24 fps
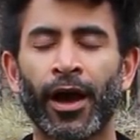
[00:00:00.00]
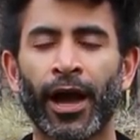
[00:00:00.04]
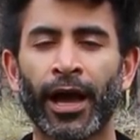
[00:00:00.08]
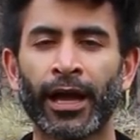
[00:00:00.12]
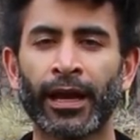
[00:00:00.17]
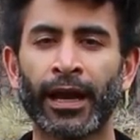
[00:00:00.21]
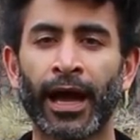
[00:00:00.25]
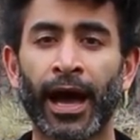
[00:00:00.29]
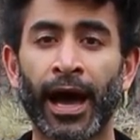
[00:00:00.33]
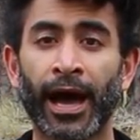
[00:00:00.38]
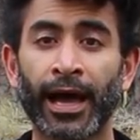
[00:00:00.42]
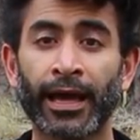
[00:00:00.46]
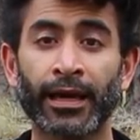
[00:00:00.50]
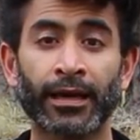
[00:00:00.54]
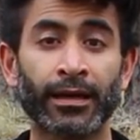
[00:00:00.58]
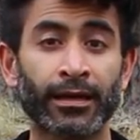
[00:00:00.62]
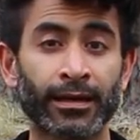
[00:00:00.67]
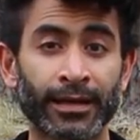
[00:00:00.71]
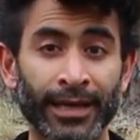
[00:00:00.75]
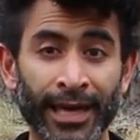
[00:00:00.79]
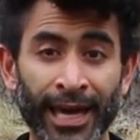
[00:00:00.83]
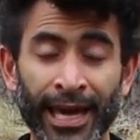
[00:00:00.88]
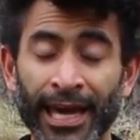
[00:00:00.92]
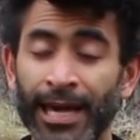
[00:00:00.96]
And I
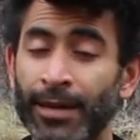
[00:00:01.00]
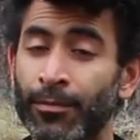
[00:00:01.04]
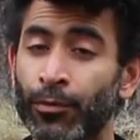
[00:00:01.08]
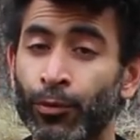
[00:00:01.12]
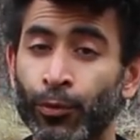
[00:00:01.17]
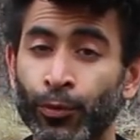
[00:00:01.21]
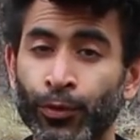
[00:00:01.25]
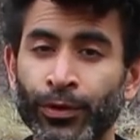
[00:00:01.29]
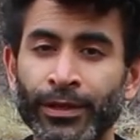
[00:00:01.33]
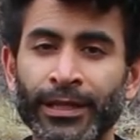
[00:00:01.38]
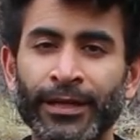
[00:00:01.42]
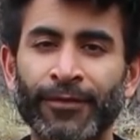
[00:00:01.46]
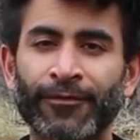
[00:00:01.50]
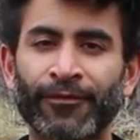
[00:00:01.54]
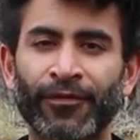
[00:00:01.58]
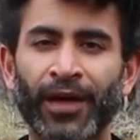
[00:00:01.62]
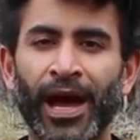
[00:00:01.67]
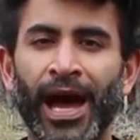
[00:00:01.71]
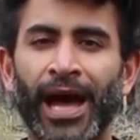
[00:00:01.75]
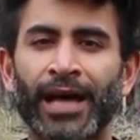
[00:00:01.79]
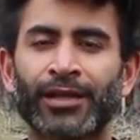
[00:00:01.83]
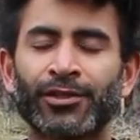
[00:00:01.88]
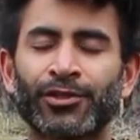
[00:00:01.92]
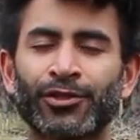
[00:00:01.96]
came really
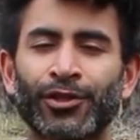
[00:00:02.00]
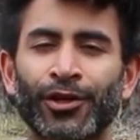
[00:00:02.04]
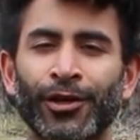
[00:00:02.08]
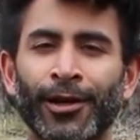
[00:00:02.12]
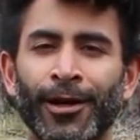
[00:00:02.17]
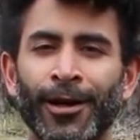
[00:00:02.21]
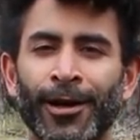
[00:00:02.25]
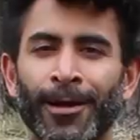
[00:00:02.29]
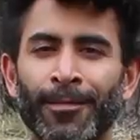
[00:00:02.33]
fast